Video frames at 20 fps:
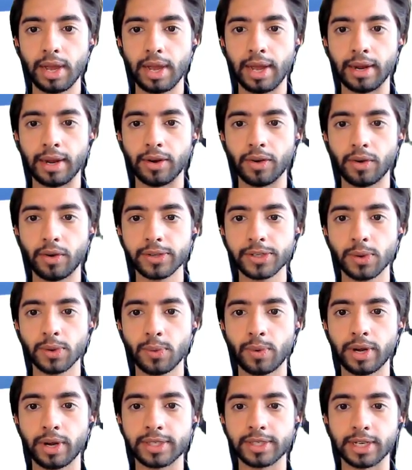And also
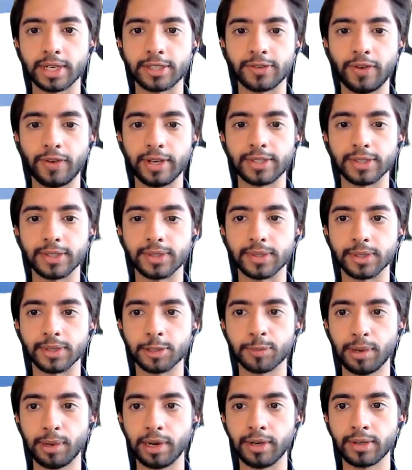when it says faces to
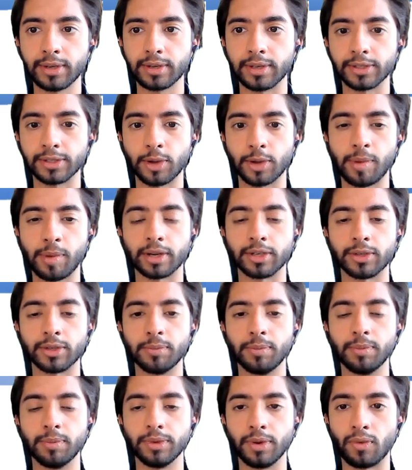split, let's go back
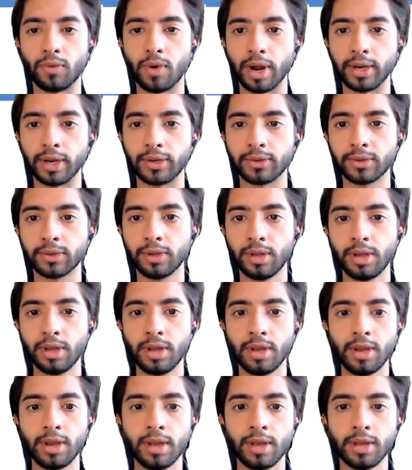to the right
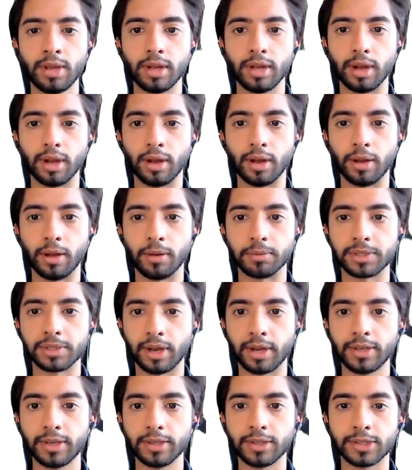
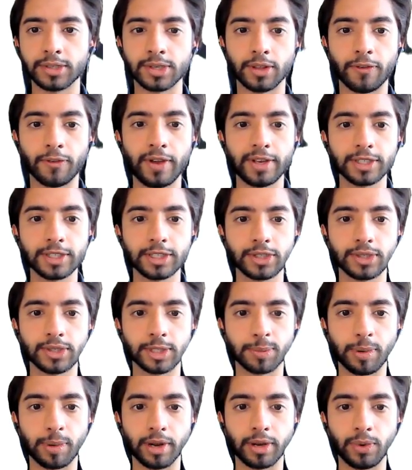side. So the faces to
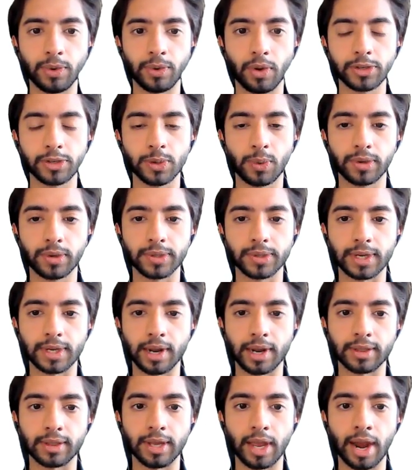split, we also want to
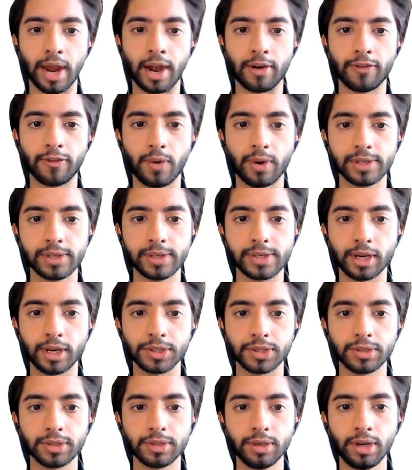select the airfoil
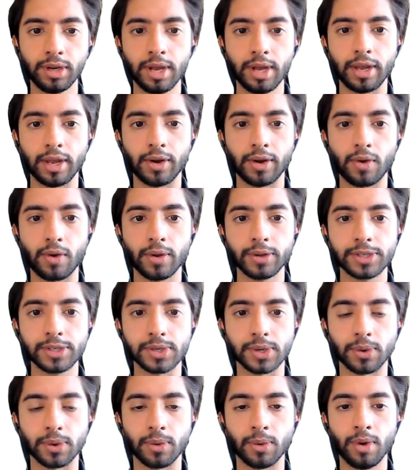section and
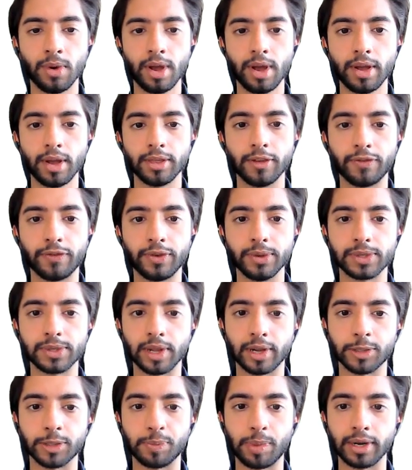also the
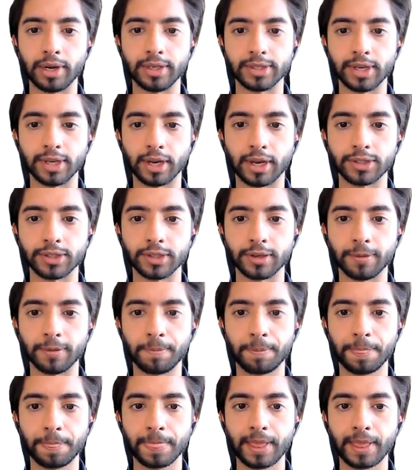fuselage belly section.